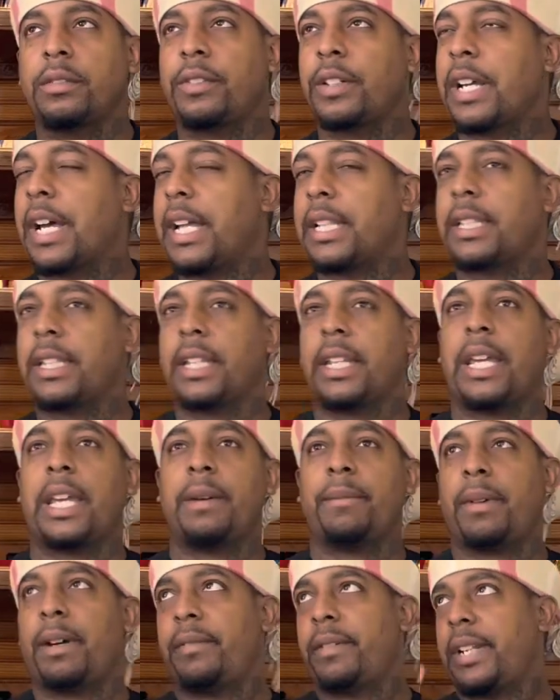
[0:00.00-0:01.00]
Forgot the
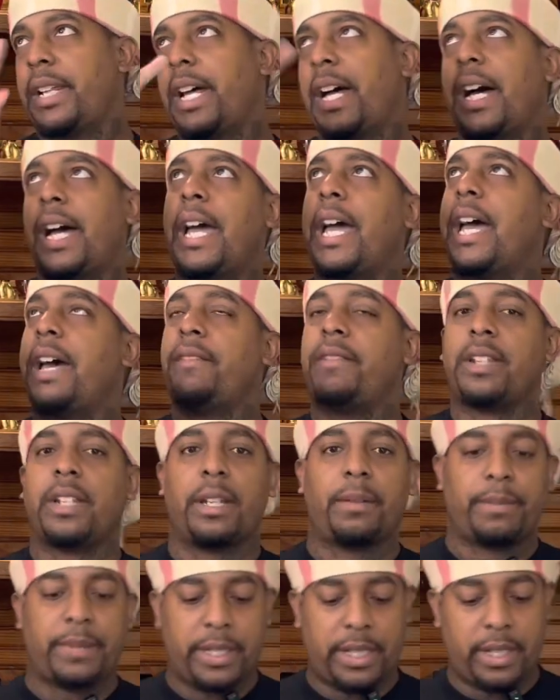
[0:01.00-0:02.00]
name of it. I'll have it up